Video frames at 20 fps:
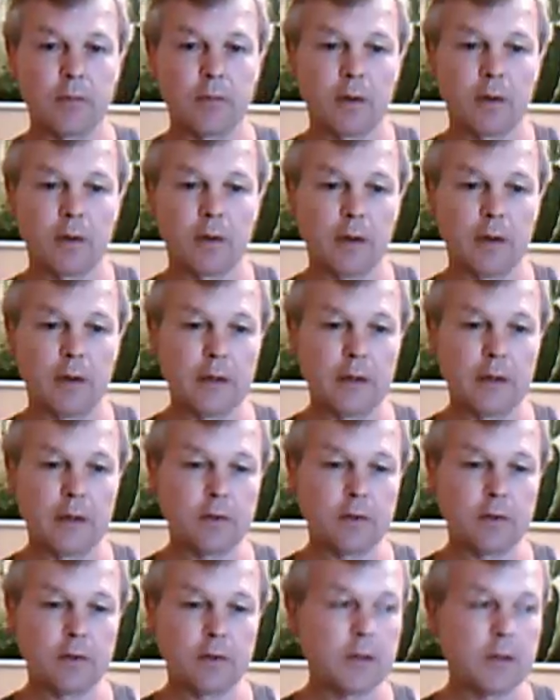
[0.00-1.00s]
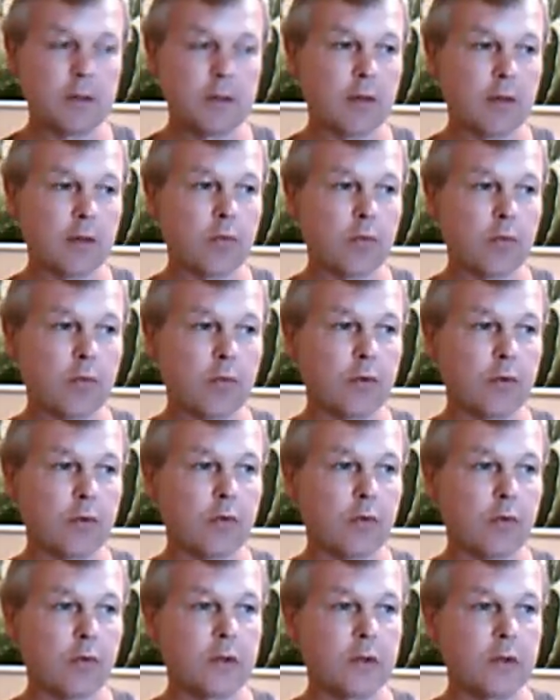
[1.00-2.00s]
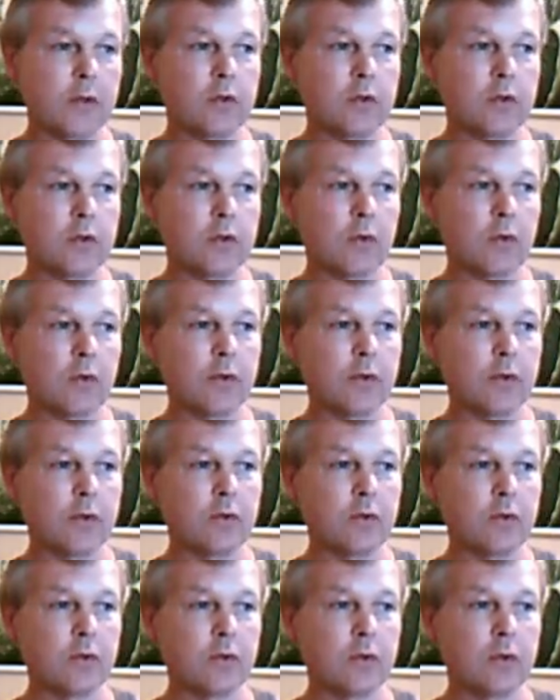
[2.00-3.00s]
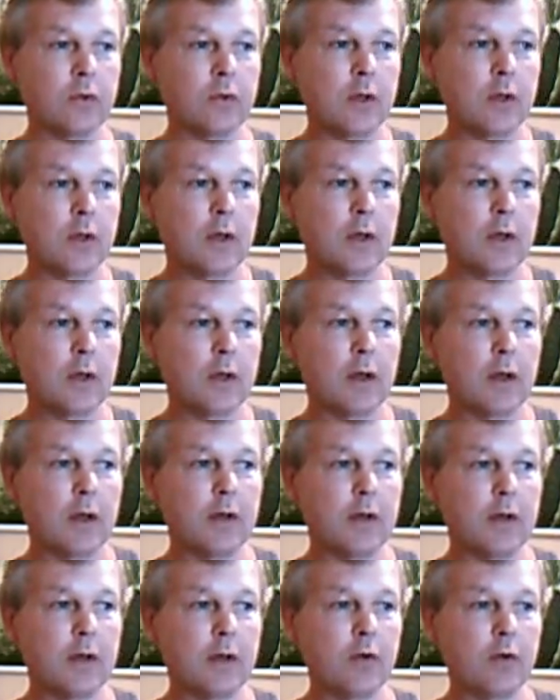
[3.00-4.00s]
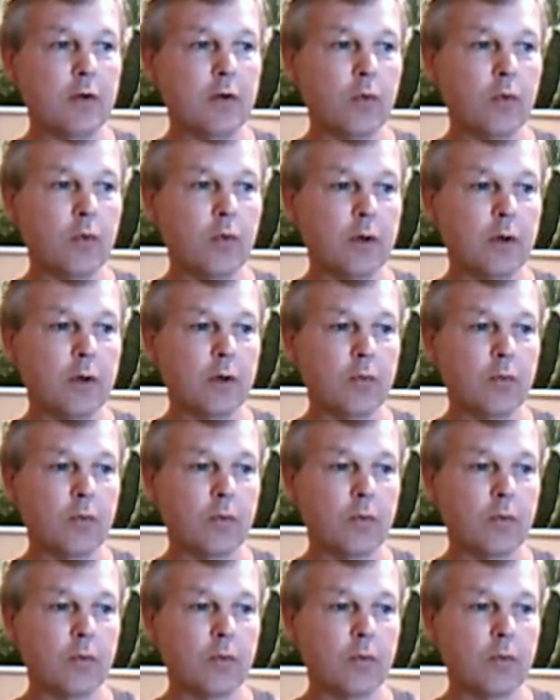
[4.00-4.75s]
And to me, that's really strange, that I hear you're working with